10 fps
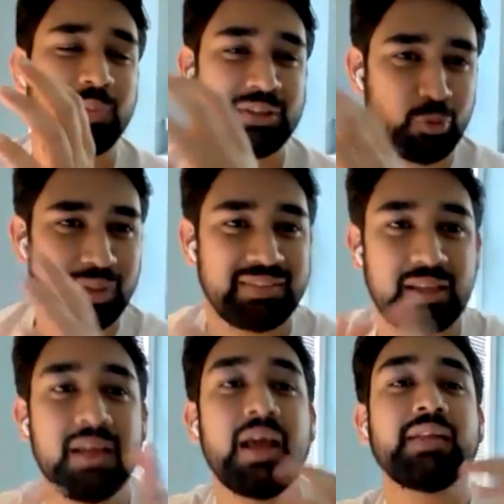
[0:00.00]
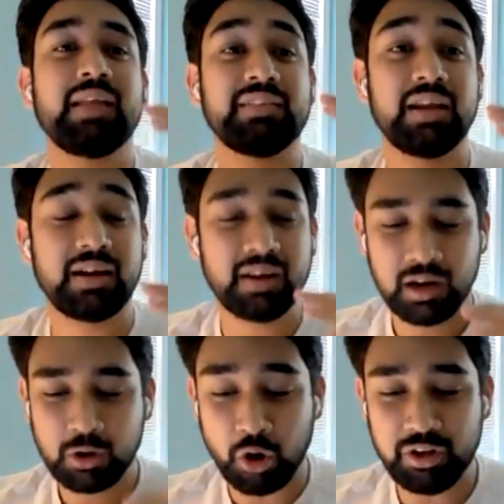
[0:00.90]
but you will see that their
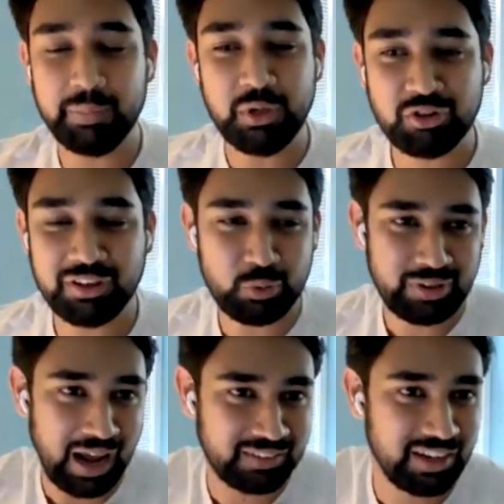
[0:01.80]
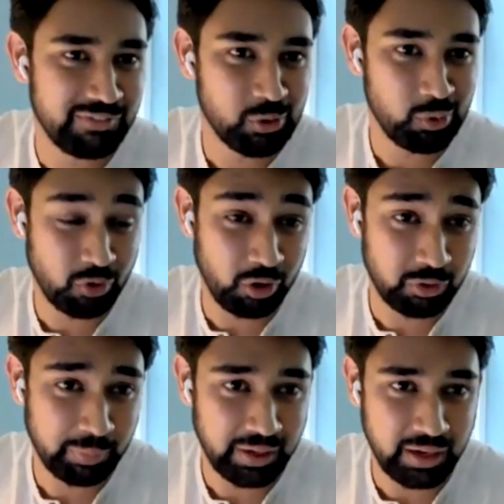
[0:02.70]
contribution to tax revenue is
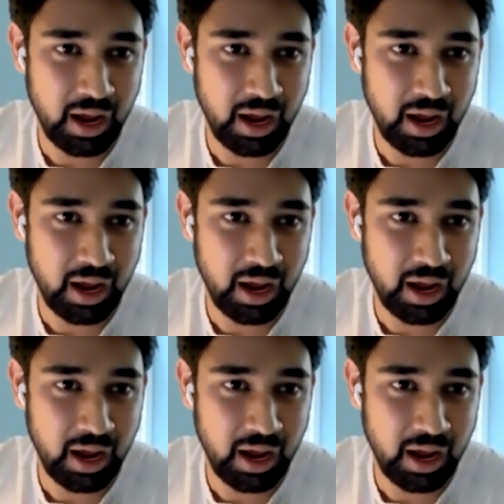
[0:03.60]
also pretty